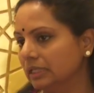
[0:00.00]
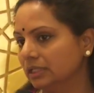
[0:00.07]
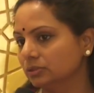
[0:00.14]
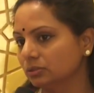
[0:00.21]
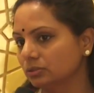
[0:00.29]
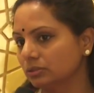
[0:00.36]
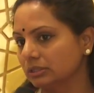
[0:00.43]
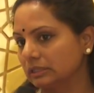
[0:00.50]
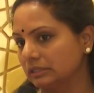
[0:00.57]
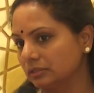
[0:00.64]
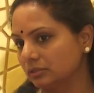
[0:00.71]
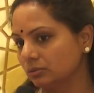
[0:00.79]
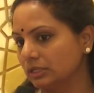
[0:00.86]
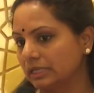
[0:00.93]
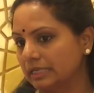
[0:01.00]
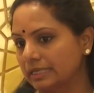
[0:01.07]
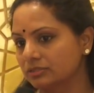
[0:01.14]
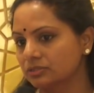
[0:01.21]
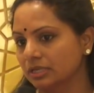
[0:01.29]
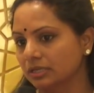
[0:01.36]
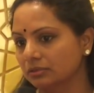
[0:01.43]
So, to an
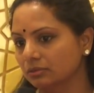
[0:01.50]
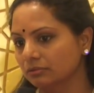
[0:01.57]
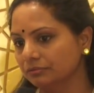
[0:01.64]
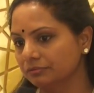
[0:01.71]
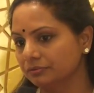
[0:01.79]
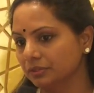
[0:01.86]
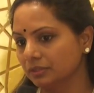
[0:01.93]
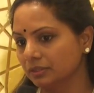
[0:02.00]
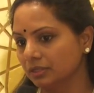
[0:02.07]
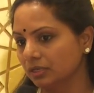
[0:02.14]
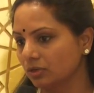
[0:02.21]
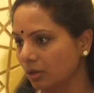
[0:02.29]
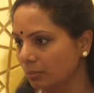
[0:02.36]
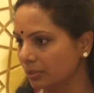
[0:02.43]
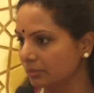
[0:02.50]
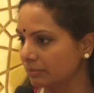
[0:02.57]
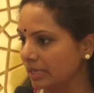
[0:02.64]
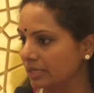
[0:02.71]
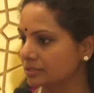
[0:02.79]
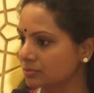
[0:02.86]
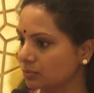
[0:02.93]
extent of a common
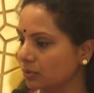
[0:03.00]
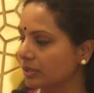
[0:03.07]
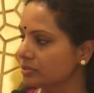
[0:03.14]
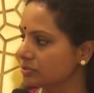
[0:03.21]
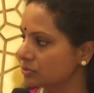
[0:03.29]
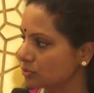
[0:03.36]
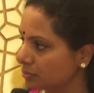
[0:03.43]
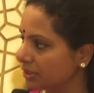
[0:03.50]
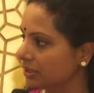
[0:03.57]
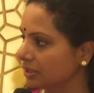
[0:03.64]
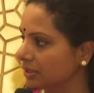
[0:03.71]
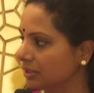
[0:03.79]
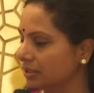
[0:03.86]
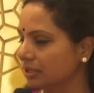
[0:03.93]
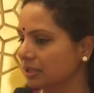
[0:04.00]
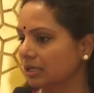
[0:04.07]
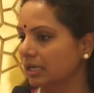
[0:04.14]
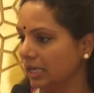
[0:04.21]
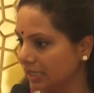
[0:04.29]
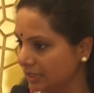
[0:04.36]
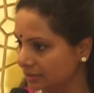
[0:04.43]
man's voice to be heard,
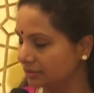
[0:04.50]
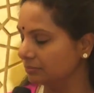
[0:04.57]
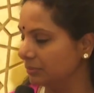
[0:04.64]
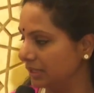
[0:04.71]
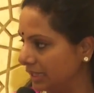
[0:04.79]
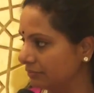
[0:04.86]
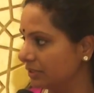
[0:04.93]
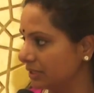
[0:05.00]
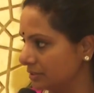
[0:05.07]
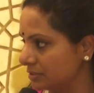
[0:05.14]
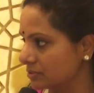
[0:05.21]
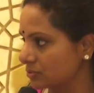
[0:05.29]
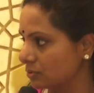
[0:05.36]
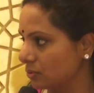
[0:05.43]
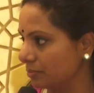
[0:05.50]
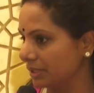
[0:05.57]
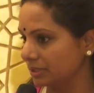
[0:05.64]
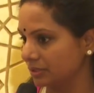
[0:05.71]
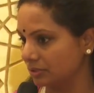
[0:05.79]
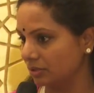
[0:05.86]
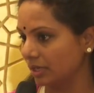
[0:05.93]
I believe there is a scope. And
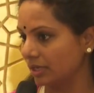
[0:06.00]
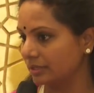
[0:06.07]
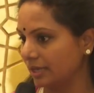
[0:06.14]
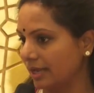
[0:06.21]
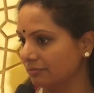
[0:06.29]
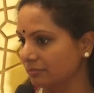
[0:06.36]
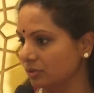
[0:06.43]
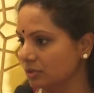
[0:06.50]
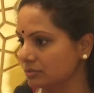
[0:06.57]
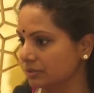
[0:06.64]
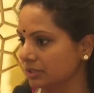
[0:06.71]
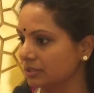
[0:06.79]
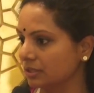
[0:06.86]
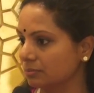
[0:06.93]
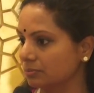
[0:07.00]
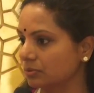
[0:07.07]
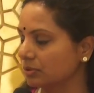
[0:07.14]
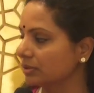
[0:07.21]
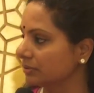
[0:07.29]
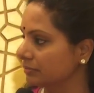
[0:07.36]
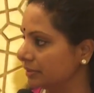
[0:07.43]
the draft laws, when they are put
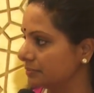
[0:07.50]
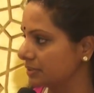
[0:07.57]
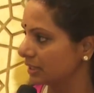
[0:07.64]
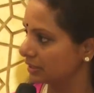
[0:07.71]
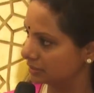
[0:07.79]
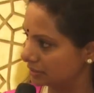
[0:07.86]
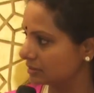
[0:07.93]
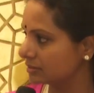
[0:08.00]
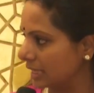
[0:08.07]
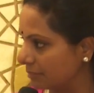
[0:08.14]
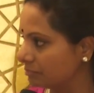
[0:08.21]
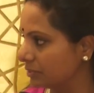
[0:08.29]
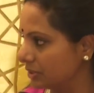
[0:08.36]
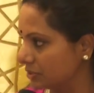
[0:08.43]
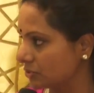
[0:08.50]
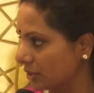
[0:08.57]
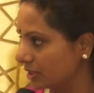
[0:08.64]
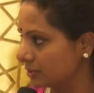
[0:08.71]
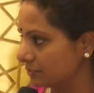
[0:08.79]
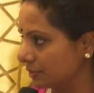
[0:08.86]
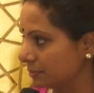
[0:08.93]
on the website, there is ample
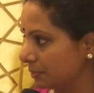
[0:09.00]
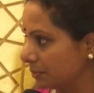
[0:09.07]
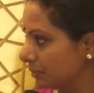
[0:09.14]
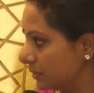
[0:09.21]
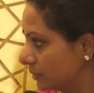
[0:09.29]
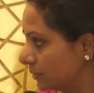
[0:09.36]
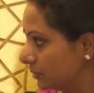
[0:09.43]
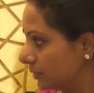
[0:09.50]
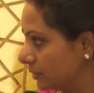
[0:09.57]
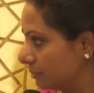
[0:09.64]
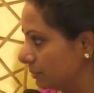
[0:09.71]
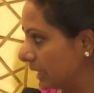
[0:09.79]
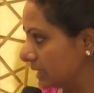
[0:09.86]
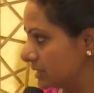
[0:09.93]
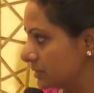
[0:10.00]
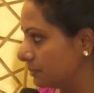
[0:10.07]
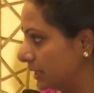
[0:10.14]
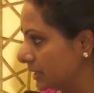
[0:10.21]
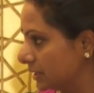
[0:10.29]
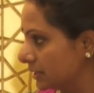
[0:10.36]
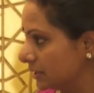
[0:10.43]
choice for people to, you know,
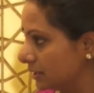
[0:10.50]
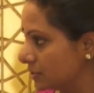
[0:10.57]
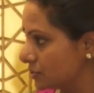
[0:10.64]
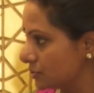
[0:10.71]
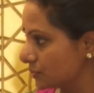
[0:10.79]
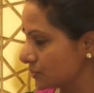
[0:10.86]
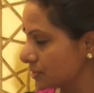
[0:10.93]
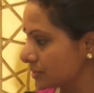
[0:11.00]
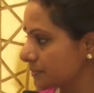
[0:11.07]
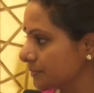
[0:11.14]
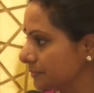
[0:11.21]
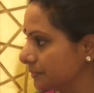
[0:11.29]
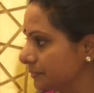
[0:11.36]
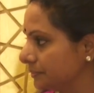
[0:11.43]
participate in the issues.